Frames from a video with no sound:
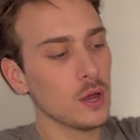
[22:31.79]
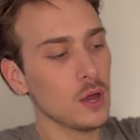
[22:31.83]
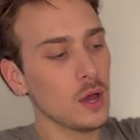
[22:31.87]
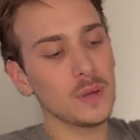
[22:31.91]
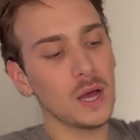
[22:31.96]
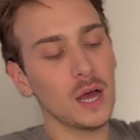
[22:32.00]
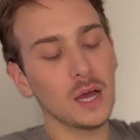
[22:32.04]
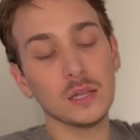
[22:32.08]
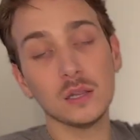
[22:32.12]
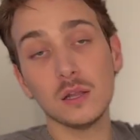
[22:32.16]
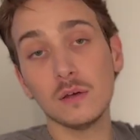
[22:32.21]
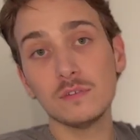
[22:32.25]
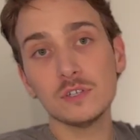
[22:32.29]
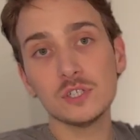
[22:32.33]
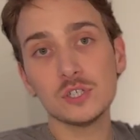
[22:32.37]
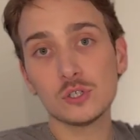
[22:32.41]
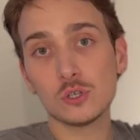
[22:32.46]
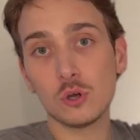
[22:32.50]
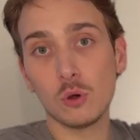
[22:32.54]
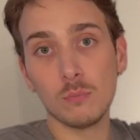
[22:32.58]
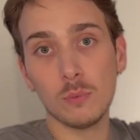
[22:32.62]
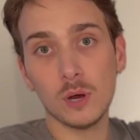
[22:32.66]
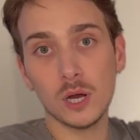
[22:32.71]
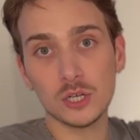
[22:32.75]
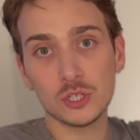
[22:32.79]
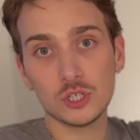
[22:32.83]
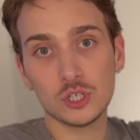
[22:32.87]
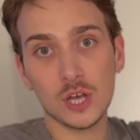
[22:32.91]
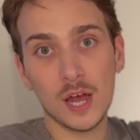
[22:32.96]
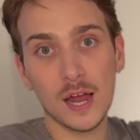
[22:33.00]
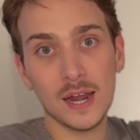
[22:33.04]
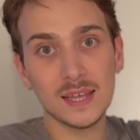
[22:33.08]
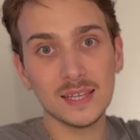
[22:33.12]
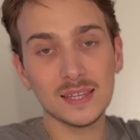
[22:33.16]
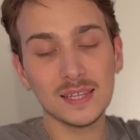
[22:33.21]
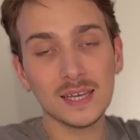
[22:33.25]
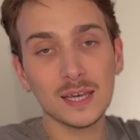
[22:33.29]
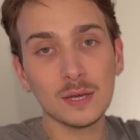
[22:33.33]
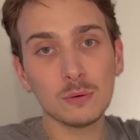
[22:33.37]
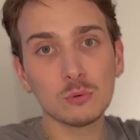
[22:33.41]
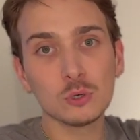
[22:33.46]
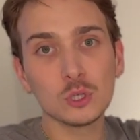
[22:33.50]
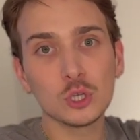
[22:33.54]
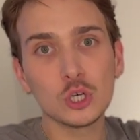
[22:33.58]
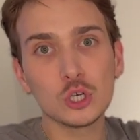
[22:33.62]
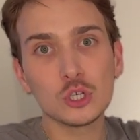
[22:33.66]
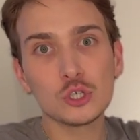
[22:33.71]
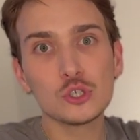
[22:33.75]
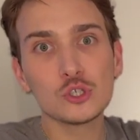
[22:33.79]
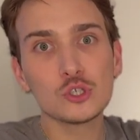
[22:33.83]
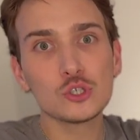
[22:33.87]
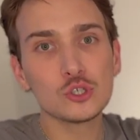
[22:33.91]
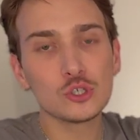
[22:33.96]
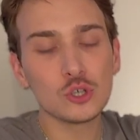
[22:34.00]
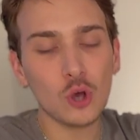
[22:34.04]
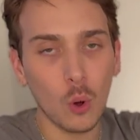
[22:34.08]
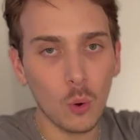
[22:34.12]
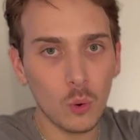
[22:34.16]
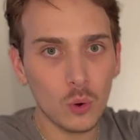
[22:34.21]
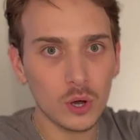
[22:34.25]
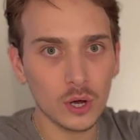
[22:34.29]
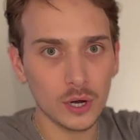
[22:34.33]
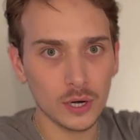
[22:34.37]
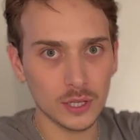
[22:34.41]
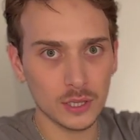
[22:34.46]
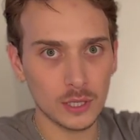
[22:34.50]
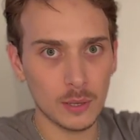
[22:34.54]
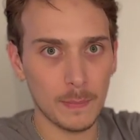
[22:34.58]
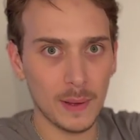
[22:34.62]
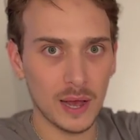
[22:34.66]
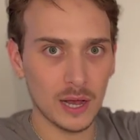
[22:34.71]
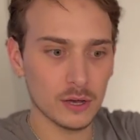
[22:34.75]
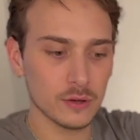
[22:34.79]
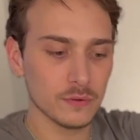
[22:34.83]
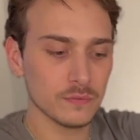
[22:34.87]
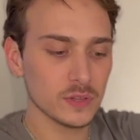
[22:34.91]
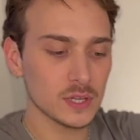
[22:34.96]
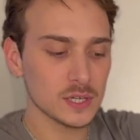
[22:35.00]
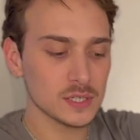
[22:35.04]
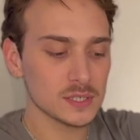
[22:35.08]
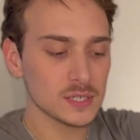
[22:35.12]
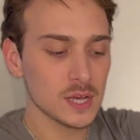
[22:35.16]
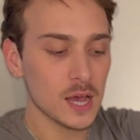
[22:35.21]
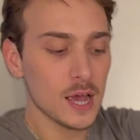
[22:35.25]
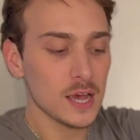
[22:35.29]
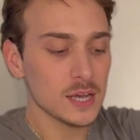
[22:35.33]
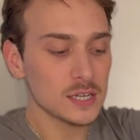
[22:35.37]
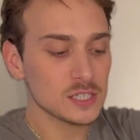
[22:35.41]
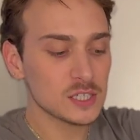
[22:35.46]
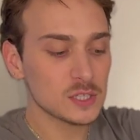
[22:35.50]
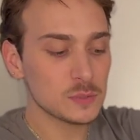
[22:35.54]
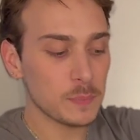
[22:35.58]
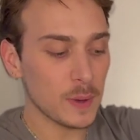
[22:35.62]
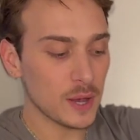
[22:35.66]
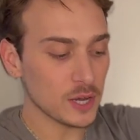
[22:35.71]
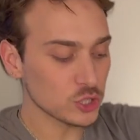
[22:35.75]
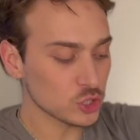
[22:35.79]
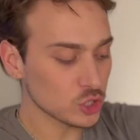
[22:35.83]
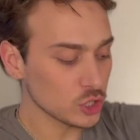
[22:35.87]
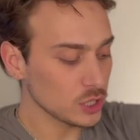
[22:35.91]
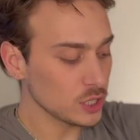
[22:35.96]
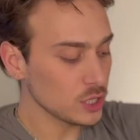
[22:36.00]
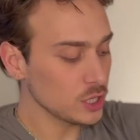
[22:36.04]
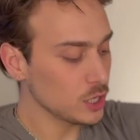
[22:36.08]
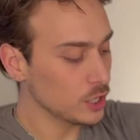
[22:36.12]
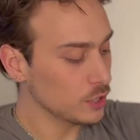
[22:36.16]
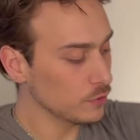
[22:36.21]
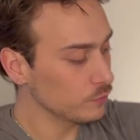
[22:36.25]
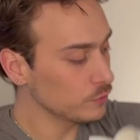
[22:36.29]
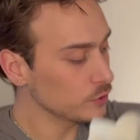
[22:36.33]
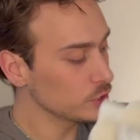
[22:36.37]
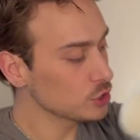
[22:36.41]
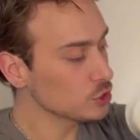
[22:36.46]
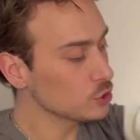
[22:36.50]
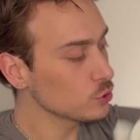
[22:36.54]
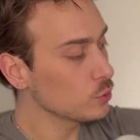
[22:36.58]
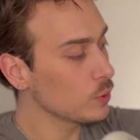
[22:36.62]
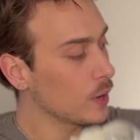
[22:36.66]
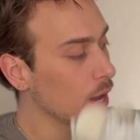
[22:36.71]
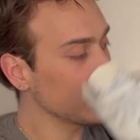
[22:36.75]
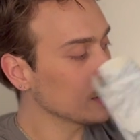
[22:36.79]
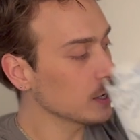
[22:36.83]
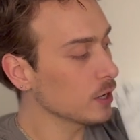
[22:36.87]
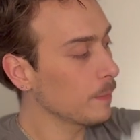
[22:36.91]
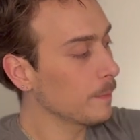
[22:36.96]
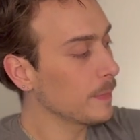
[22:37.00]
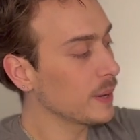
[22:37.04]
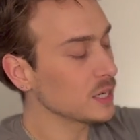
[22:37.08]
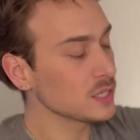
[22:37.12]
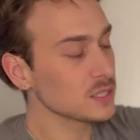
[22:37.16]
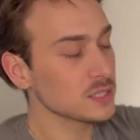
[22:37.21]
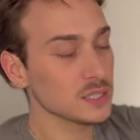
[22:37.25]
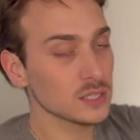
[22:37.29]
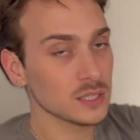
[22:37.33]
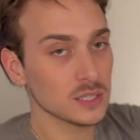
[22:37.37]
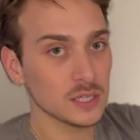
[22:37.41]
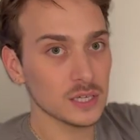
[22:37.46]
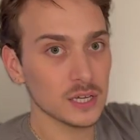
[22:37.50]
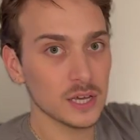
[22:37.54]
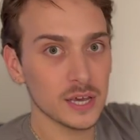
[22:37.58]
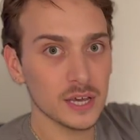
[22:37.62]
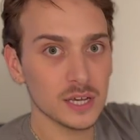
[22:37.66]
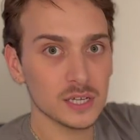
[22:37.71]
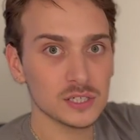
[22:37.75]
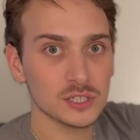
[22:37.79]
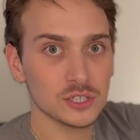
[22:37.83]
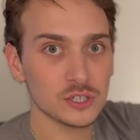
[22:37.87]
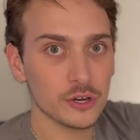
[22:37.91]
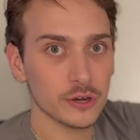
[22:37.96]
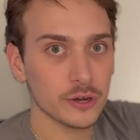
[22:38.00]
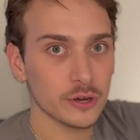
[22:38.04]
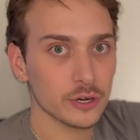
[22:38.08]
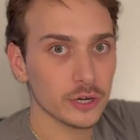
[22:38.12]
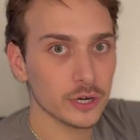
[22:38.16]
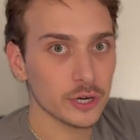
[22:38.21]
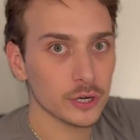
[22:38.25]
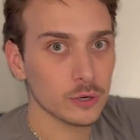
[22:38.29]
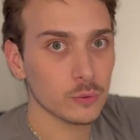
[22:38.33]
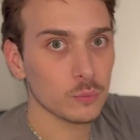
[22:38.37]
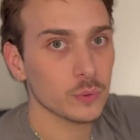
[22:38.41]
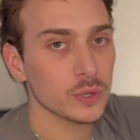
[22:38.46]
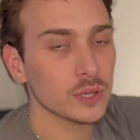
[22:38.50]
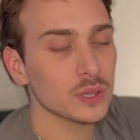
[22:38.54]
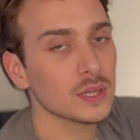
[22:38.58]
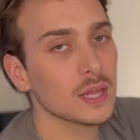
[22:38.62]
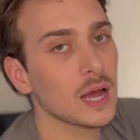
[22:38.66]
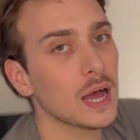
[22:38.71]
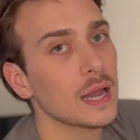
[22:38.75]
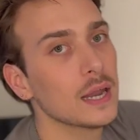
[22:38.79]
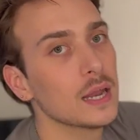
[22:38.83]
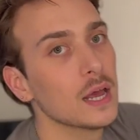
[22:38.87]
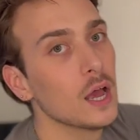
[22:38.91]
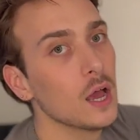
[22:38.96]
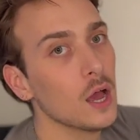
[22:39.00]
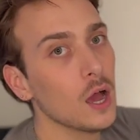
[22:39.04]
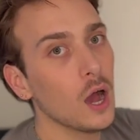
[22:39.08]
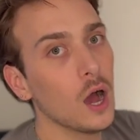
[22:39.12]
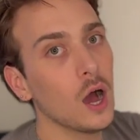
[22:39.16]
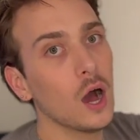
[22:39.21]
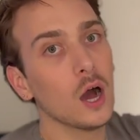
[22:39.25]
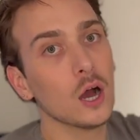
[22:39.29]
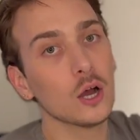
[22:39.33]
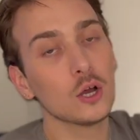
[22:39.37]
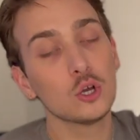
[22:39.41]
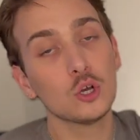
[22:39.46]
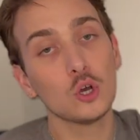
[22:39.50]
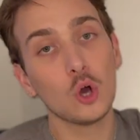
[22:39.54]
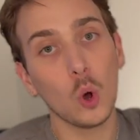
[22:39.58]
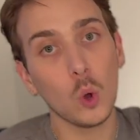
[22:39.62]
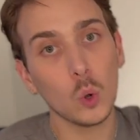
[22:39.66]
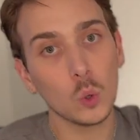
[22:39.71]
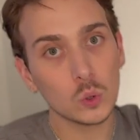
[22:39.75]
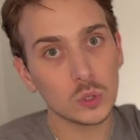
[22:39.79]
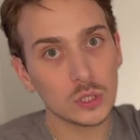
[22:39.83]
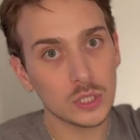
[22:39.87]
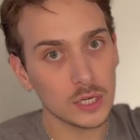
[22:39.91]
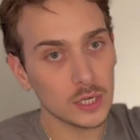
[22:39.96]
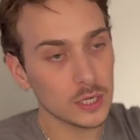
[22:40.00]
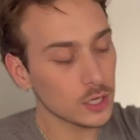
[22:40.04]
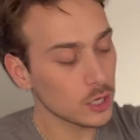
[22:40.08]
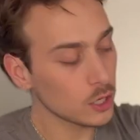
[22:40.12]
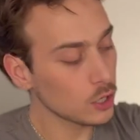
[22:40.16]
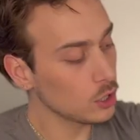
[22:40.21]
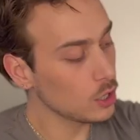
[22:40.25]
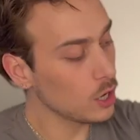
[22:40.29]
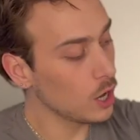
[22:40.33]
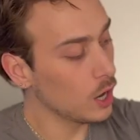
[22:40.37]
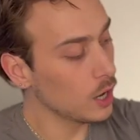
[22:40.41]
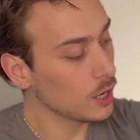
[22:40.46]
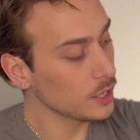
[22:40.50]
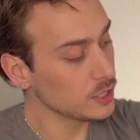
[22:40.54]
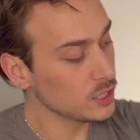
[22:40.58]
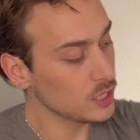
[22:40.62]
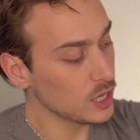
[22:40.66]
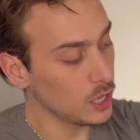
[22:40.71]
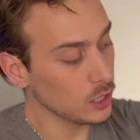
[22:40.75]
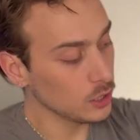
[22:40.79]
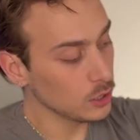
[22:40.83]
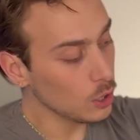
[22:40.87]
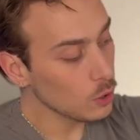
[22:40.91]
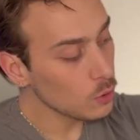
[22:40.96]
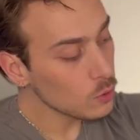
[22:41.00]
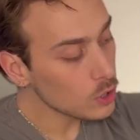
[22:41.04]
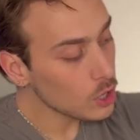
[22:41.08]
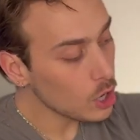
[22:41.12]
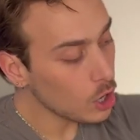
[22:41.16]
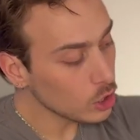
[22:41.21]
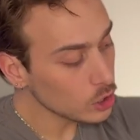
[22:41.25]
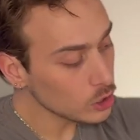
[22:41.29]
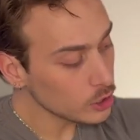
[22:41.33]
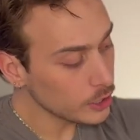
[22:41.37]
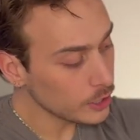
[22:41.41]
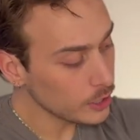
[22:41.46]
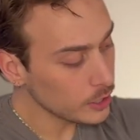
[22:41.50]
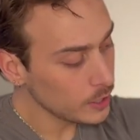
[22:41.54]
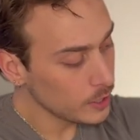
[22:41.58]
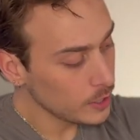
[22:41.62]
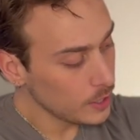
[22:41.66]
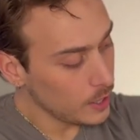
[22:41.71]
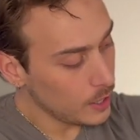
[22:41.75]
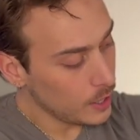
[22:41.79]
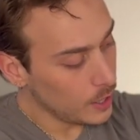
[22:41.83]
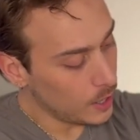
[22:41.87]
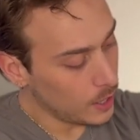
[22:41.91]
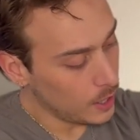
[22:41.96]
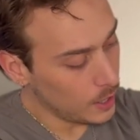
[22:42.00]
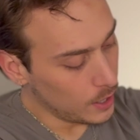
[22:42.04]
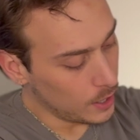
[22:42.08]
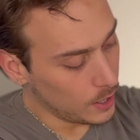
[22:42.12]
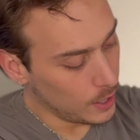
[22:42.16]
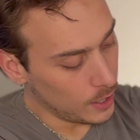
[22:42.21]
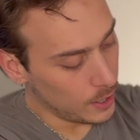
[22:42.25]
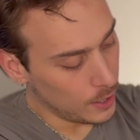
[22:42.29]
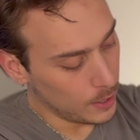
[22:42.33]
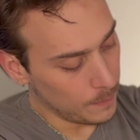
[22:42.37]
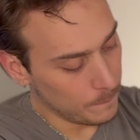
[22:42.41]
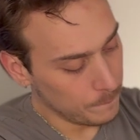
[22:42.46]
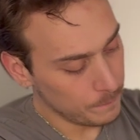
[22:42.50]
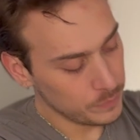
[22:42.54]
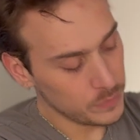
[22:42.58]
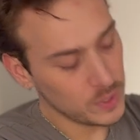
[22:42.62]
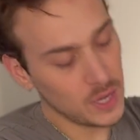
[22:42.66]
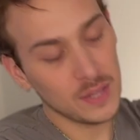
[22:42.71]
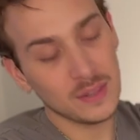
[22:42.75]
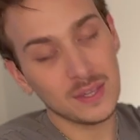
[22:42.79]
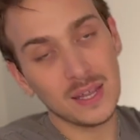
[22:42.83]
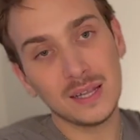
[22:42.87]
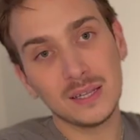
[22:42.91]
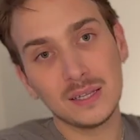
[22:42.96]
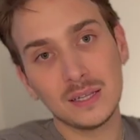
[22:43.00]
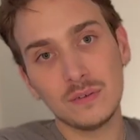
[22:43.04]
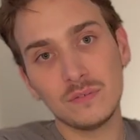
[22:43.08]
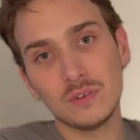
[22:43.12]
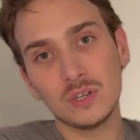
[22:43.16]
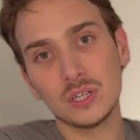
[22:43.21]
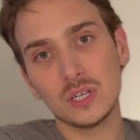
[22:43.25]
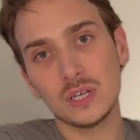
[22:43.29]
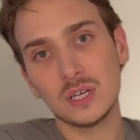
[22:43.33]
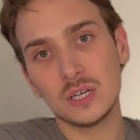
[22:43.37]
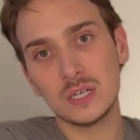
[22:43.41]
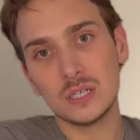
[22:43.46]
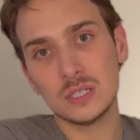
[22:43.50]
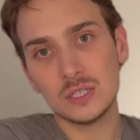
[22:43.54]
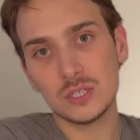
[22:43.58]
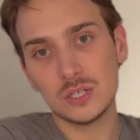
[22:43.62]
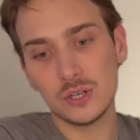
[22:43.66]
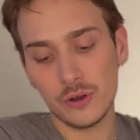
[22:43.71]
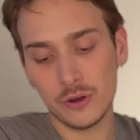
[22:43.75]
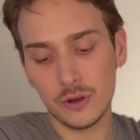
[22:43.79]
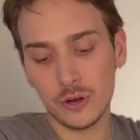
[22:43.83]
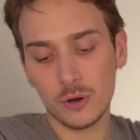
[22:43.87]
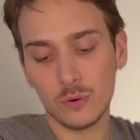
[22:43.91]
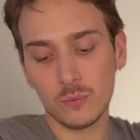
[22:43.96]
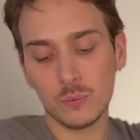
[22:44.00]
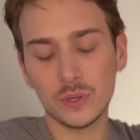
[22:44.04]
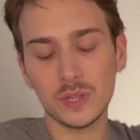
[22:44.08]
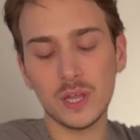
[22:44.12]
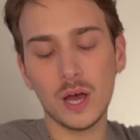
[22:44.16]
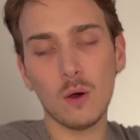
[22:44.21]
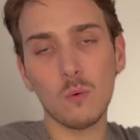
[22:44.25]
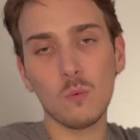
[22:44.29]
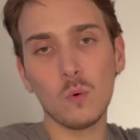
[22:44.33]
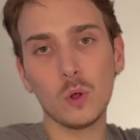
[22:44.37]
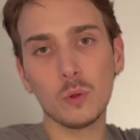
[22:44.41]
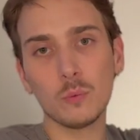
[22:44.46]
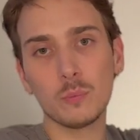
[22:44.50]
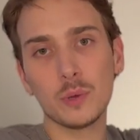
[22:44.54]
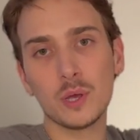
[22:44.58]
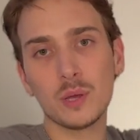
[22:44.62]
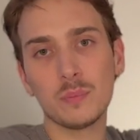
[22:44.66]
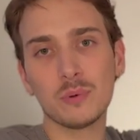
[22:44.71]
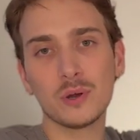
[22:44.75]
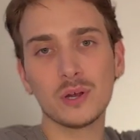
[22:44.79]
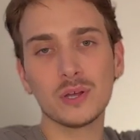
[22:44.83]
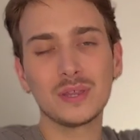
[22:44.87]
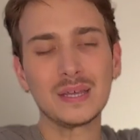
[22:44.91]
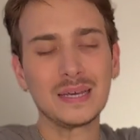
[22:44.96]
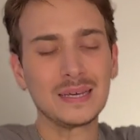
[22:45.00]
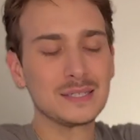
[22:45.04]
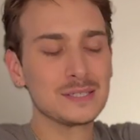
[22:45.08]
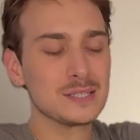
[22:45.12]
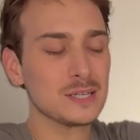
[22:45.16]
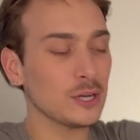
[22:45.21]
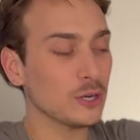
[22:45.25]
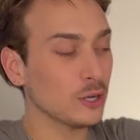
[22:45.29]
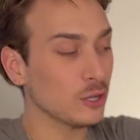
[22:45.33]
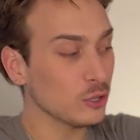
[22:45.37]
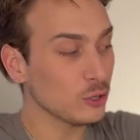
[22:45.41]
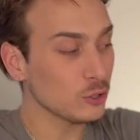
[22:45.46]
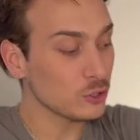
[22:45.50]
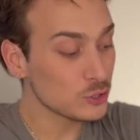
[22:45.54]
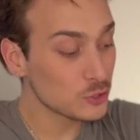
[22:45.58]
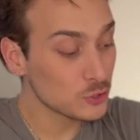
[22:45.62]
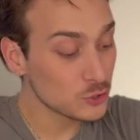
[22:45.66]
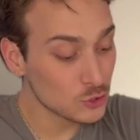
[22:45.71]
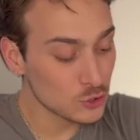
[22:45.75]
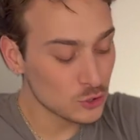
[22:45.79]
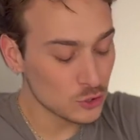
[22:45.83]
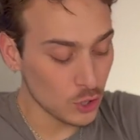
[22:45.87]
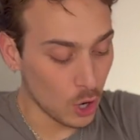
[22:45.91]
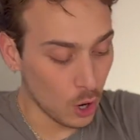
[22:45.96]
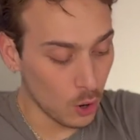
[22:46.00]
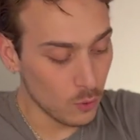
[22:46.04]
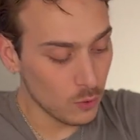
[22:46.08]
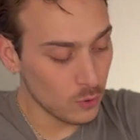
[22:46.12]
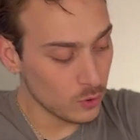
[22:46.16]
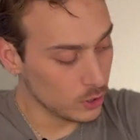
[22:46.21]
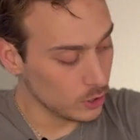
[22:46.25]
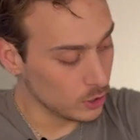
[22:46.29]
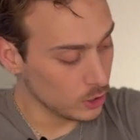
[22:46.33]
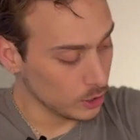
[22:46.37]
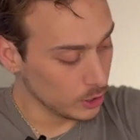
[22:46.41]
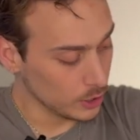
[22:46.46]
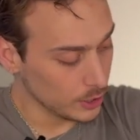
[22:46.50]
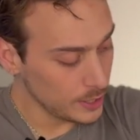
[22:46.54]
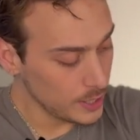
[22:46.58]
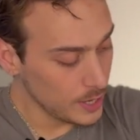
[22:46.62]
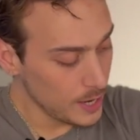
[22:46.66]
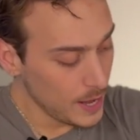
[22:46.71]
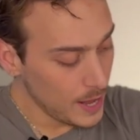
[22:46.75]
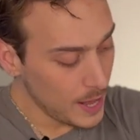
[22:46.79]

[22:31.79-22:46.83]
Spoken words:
I love it so much. And I think it would look so good at the back of this, especially if we do end up painting the exterior with that golden yellow color. And then leaving the interior with that wallpaper. I think it's gonna look so good.